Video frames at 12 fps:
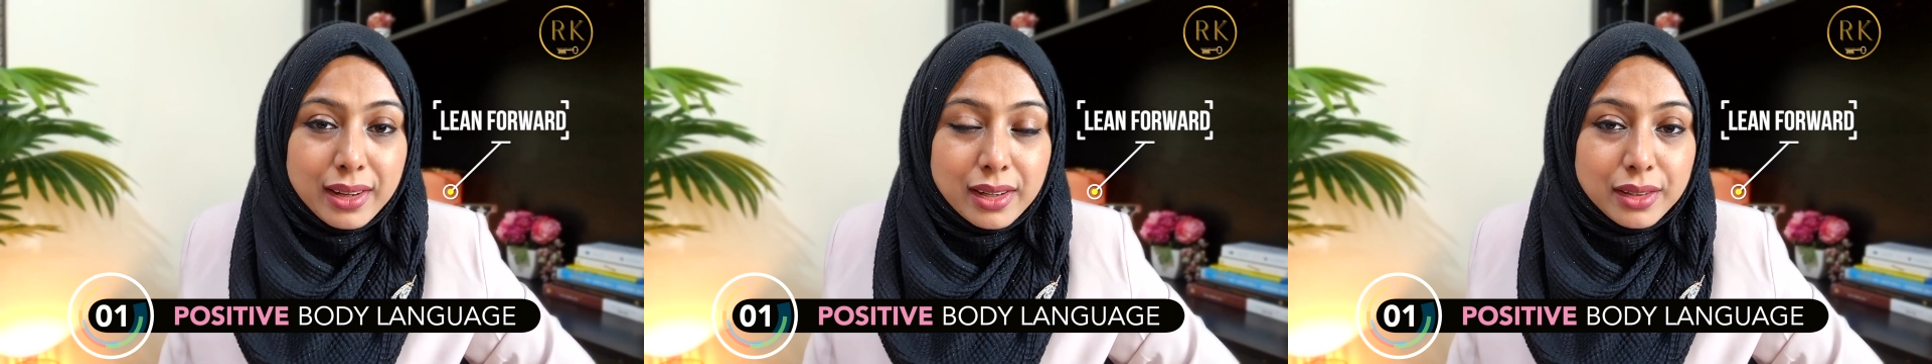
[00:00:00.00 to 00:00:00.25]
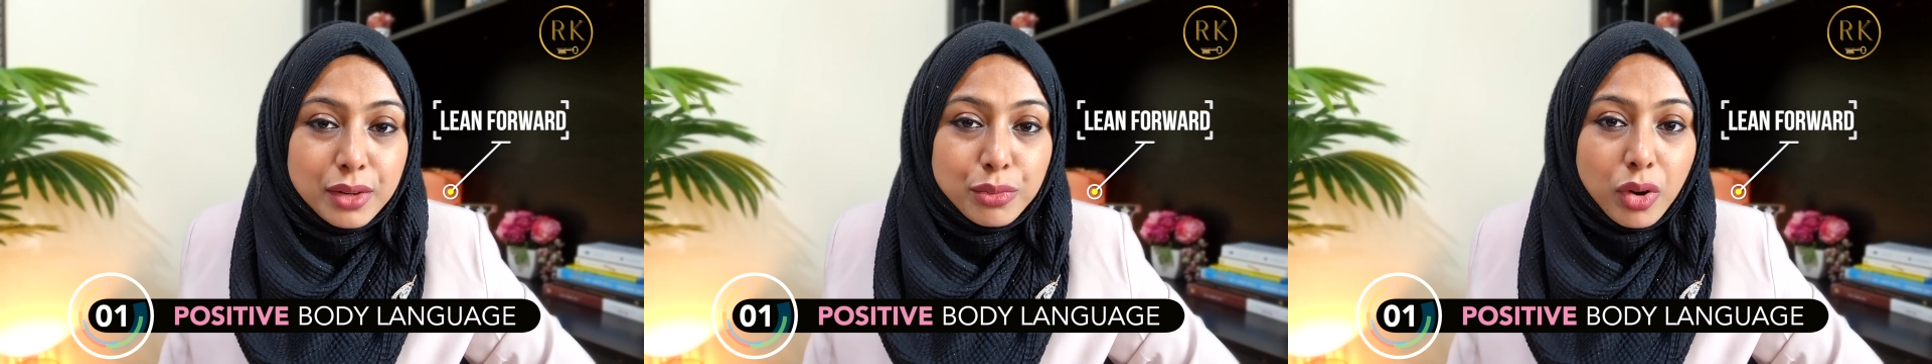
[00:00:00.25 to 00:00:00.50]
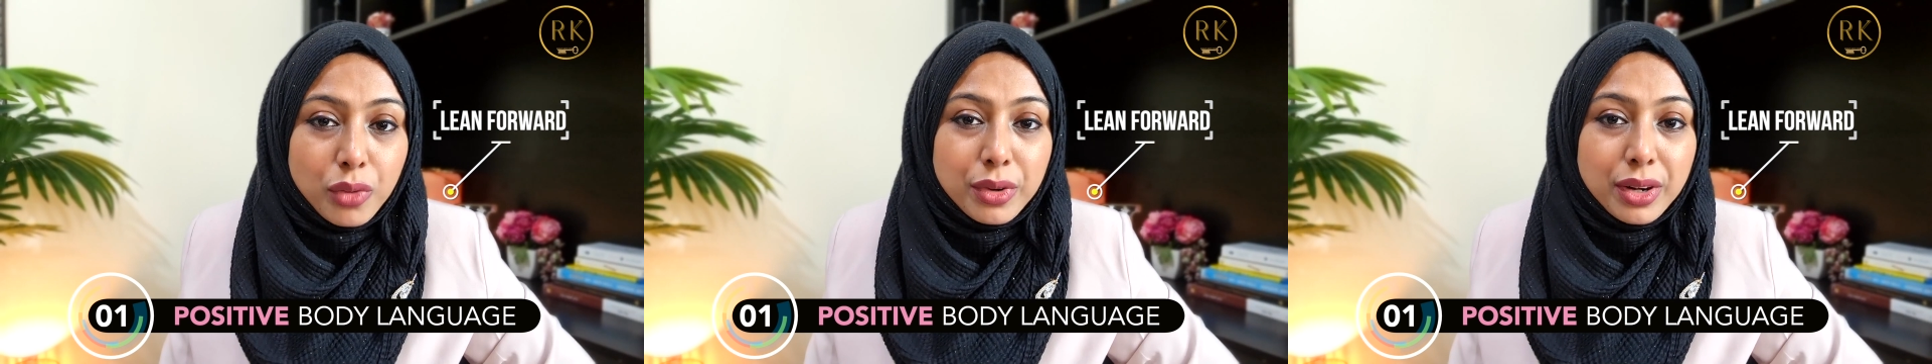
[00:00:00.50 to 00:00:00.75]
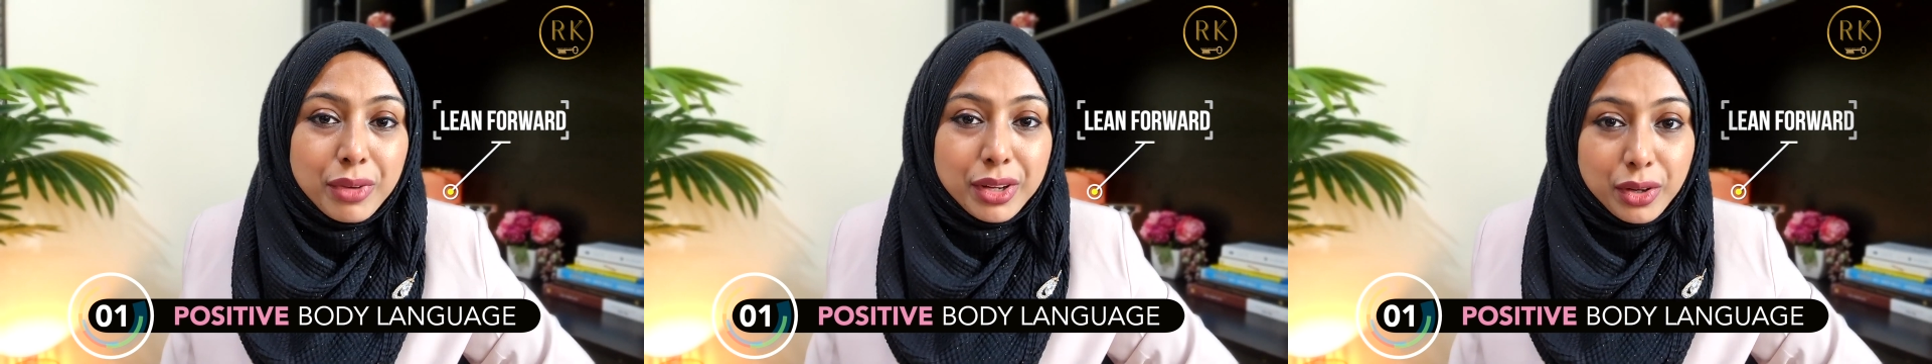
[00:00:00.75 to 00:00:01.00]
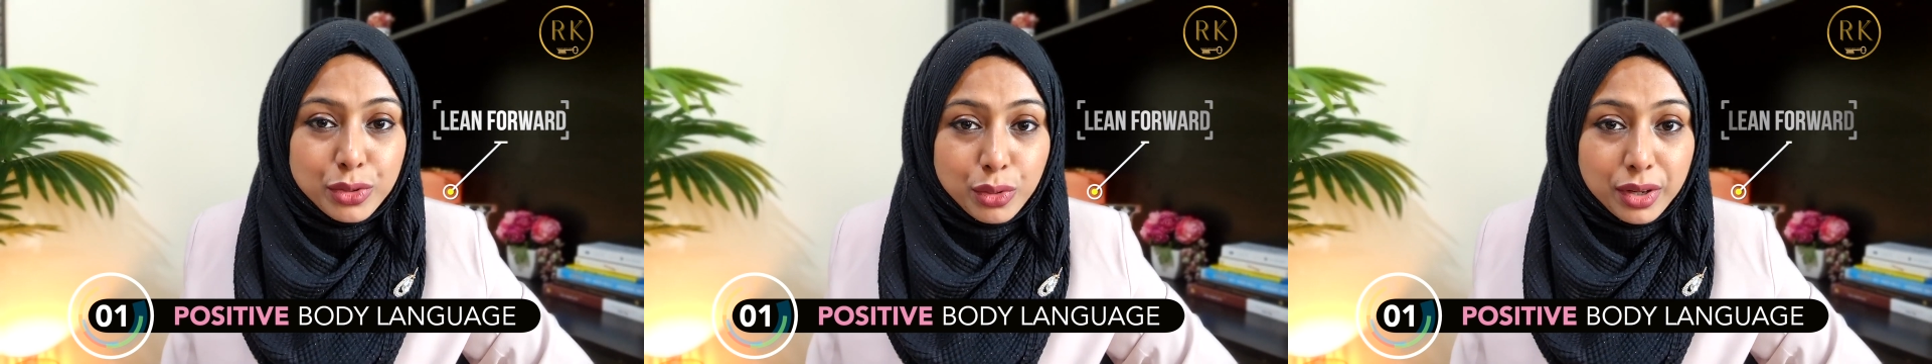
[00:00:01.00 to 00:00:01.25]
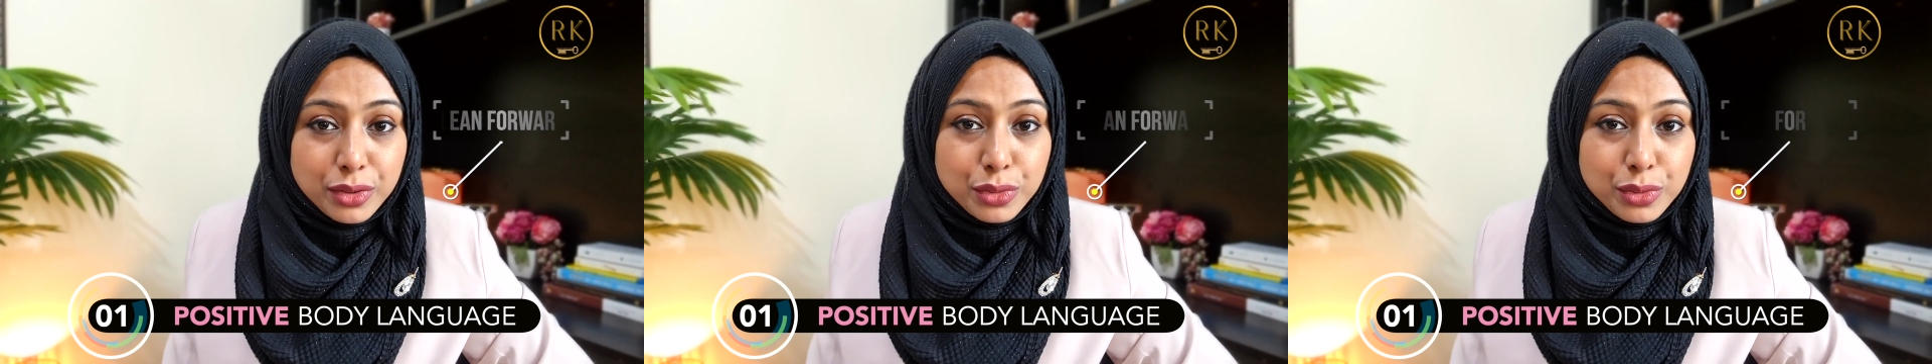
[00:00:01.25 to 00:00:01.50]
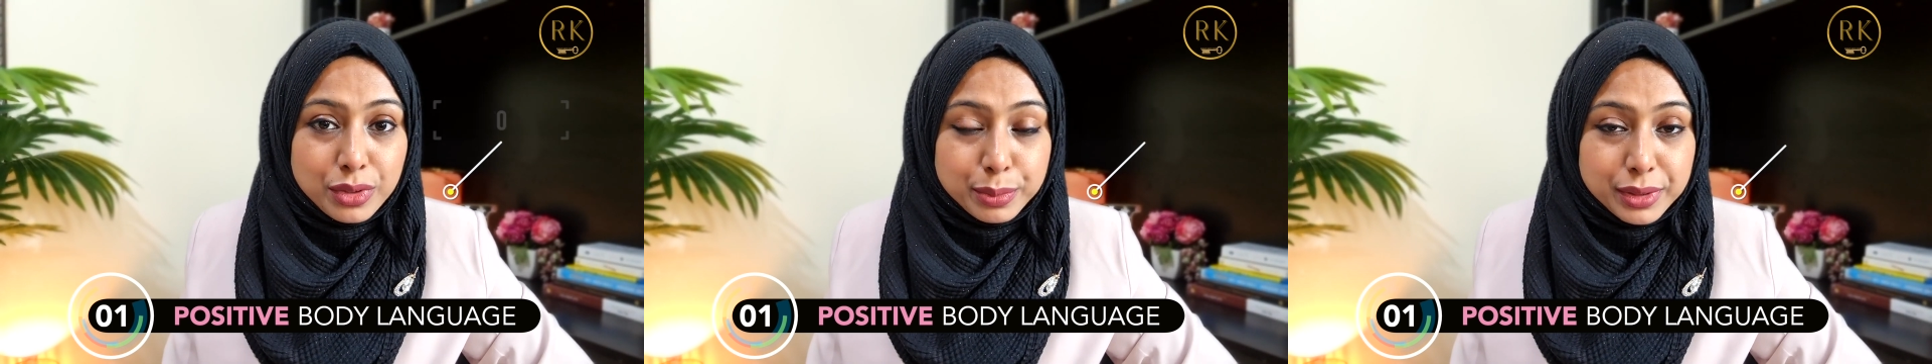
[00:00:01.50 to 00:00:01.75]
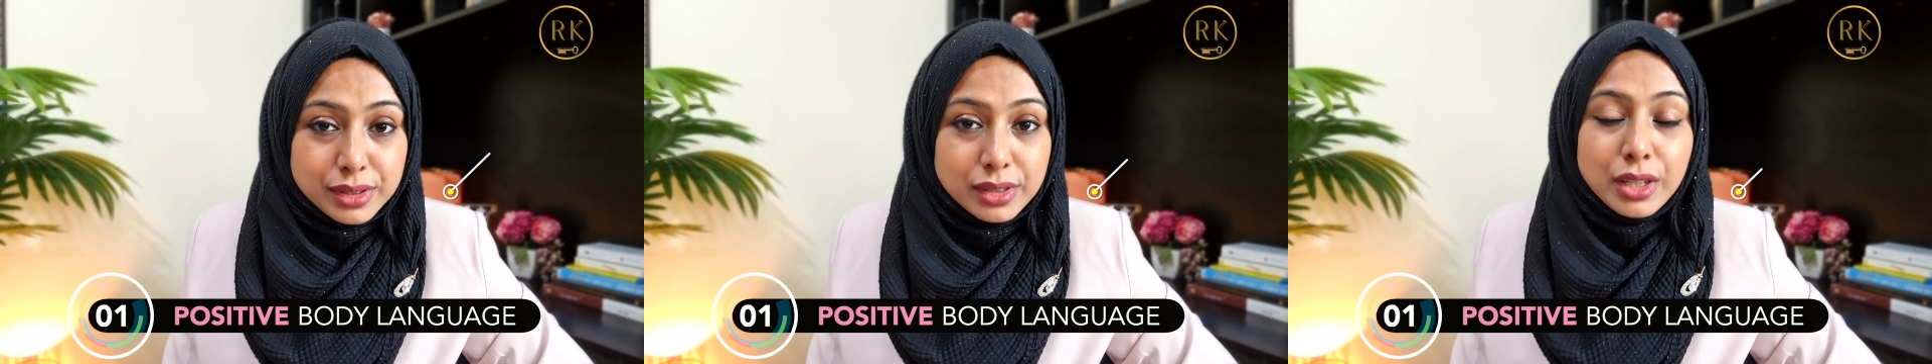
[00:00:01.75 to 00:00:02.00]
a little forward when you're talking to a
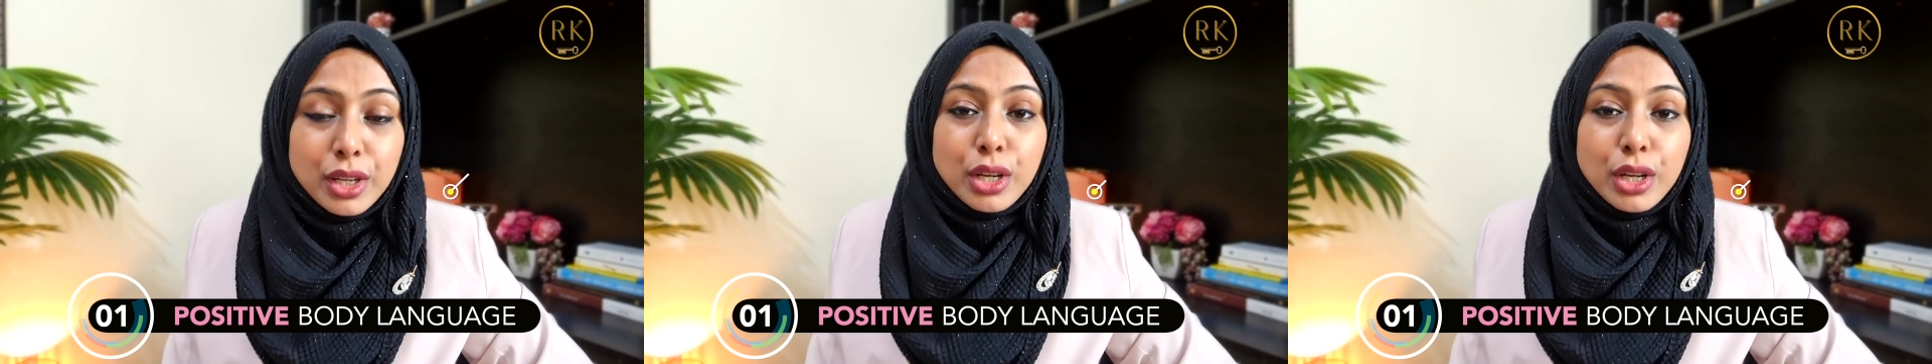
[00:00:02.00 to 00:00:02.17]
person